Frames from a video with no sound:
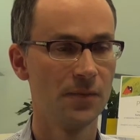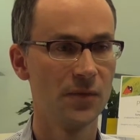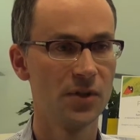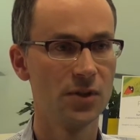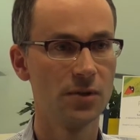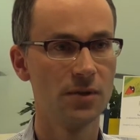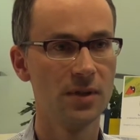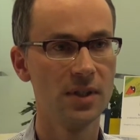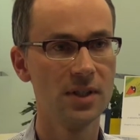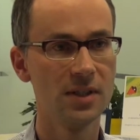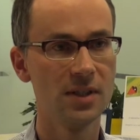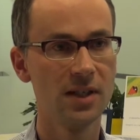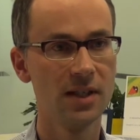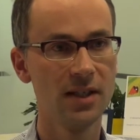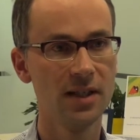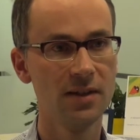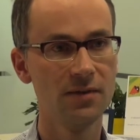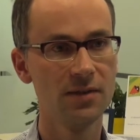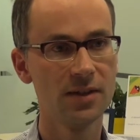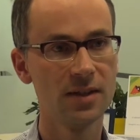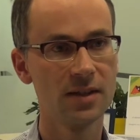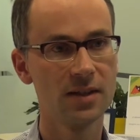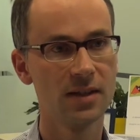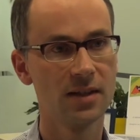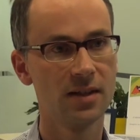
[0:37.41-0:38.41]
So this
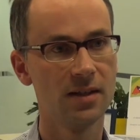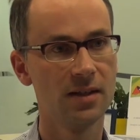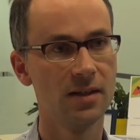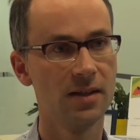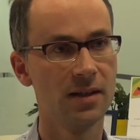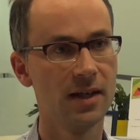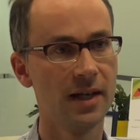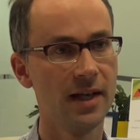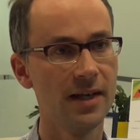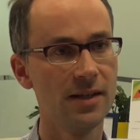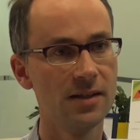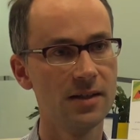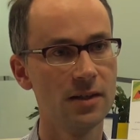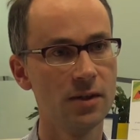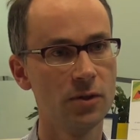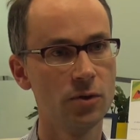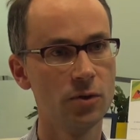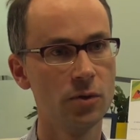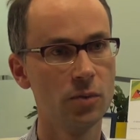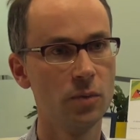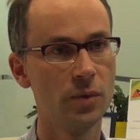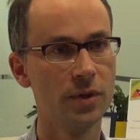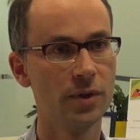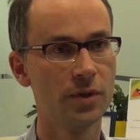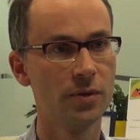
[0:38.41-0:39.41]
leaves IC
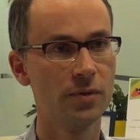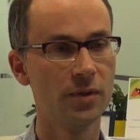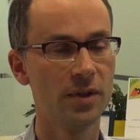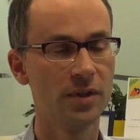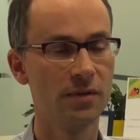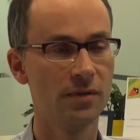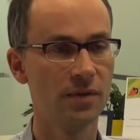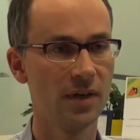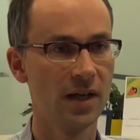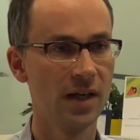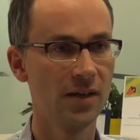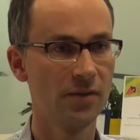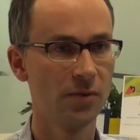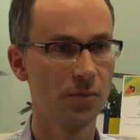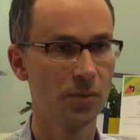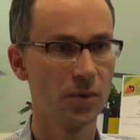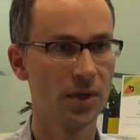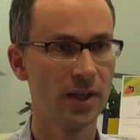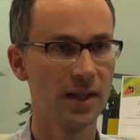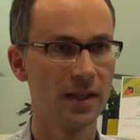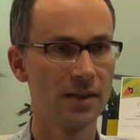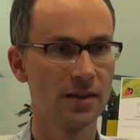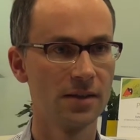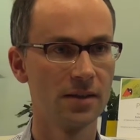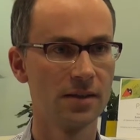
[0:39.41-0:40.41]
Group with only 5
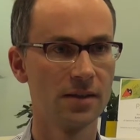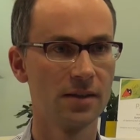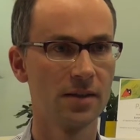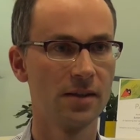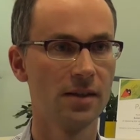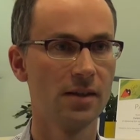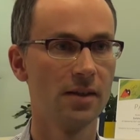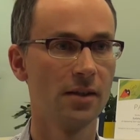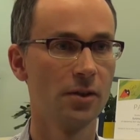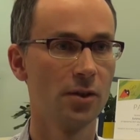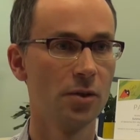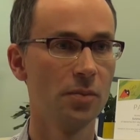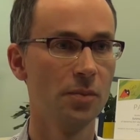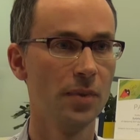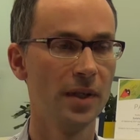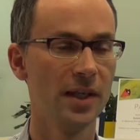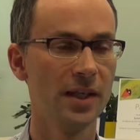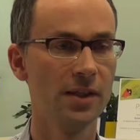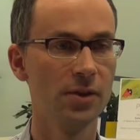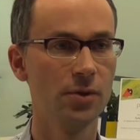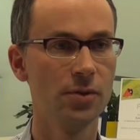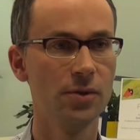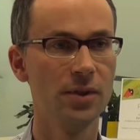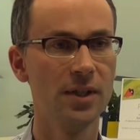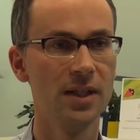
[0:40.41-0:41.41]
brands
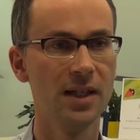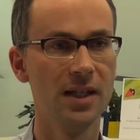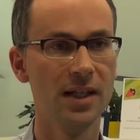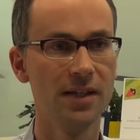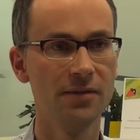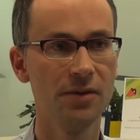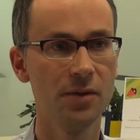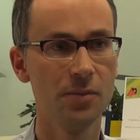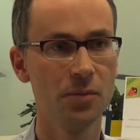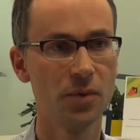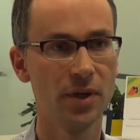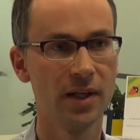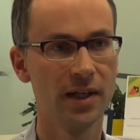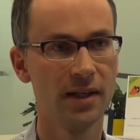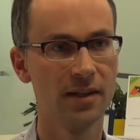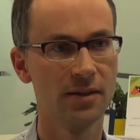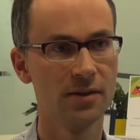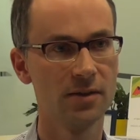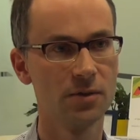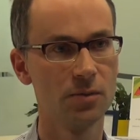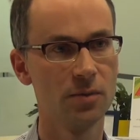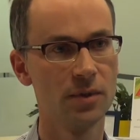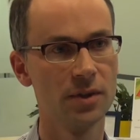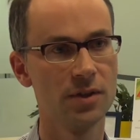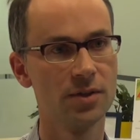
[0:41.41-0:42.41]
compared to the 11
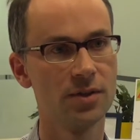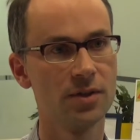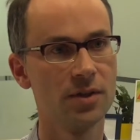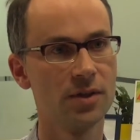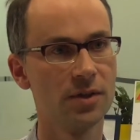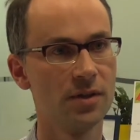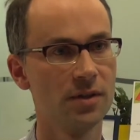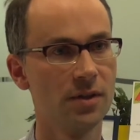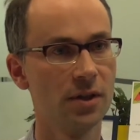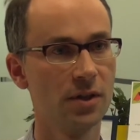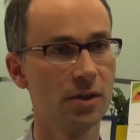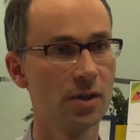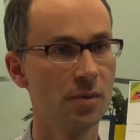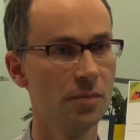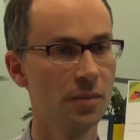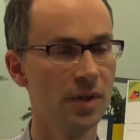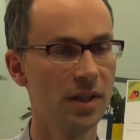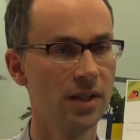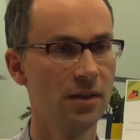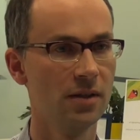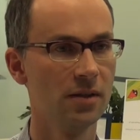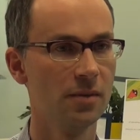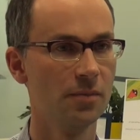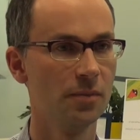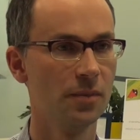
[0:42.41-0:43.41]
brands which the
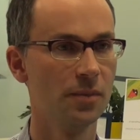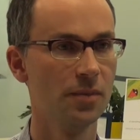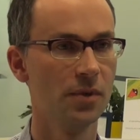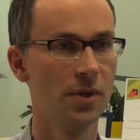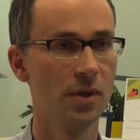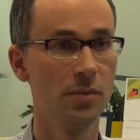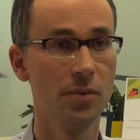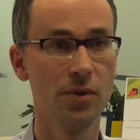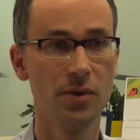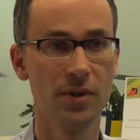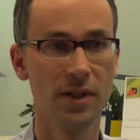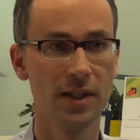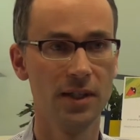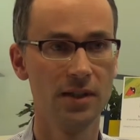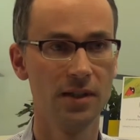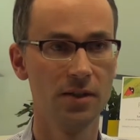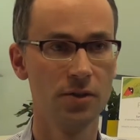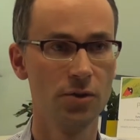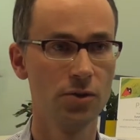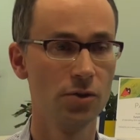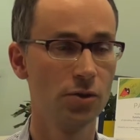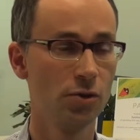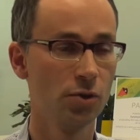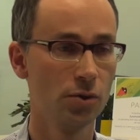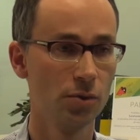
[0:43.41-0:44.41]
company operated
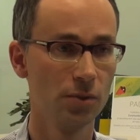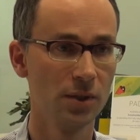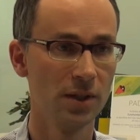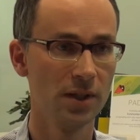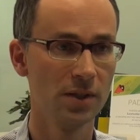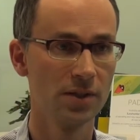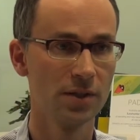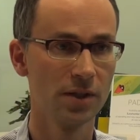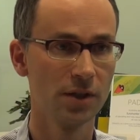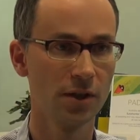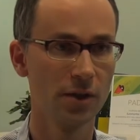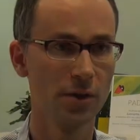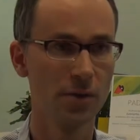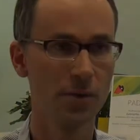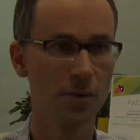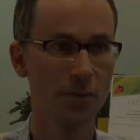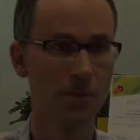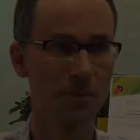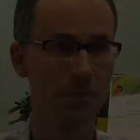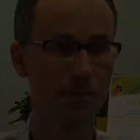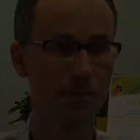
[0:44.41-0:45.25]
just 2 years ago.